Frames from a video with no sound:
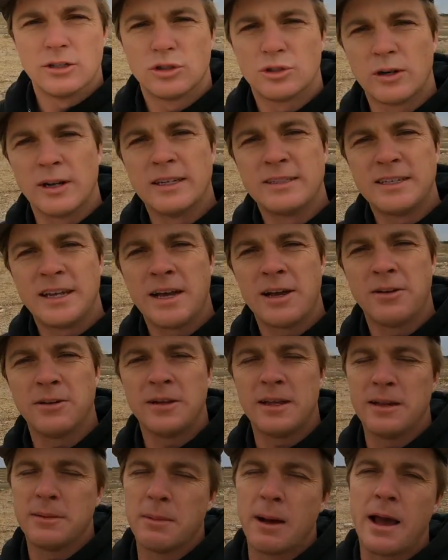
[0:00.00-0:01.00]
Shredtown,
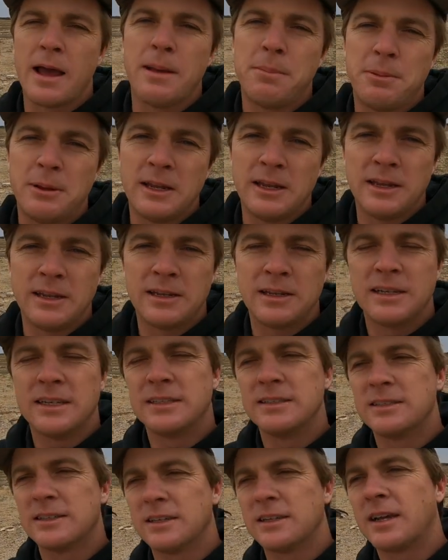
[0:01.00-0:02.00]
in my opinion,
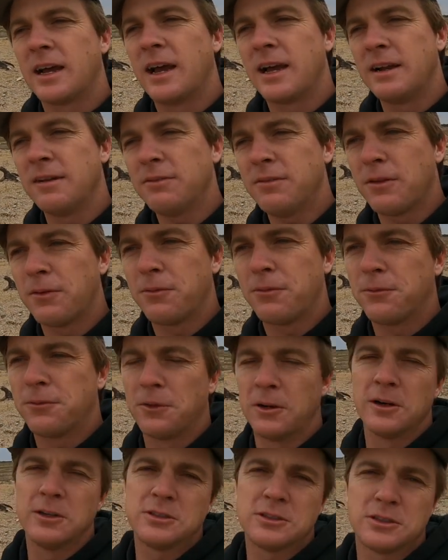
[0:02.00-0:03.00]
is kind of the
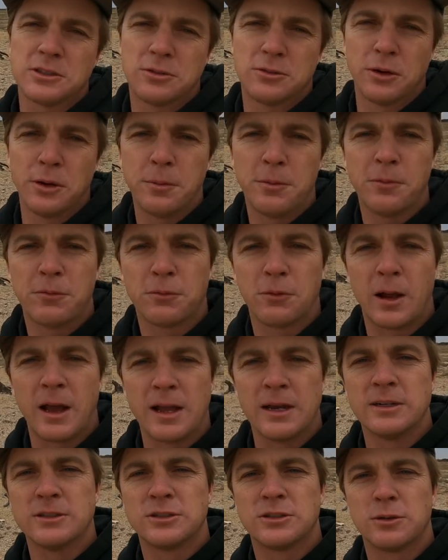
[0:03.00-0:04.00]
first group of
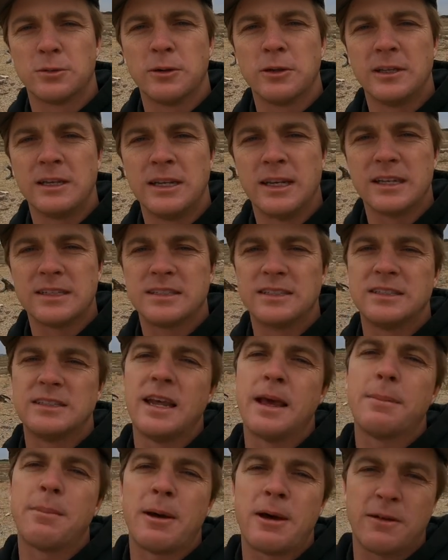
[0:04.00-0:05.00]
riders to really
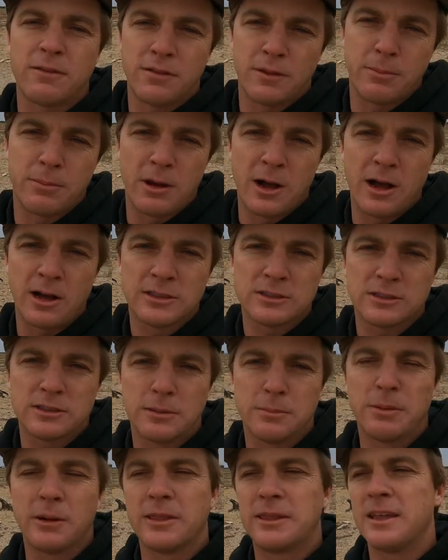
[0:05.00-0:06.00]
step out of the box,
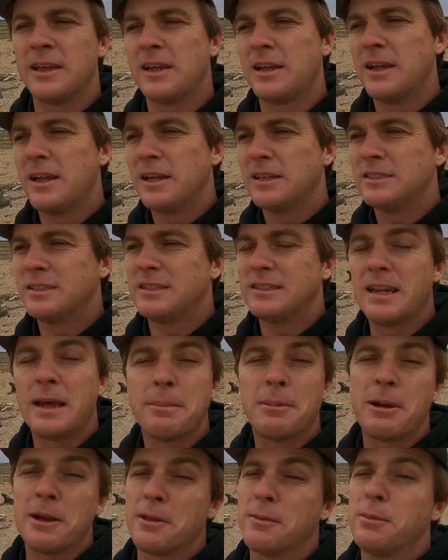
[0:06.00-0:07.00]
but then
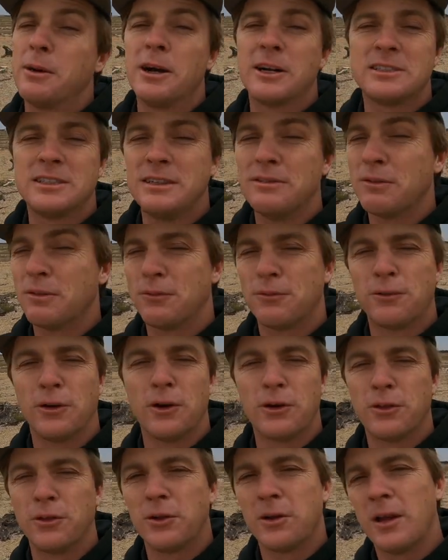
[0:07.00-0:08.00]
step out of the box even
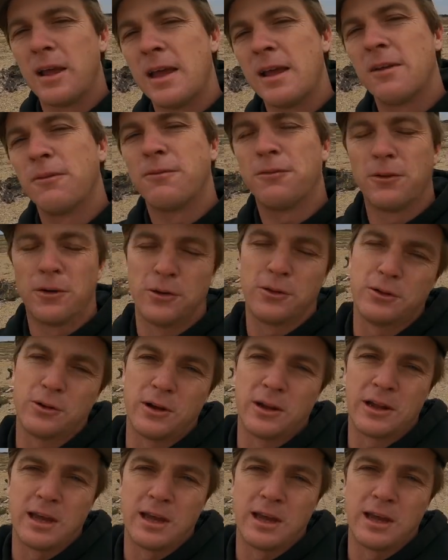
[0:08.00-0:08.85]
further and further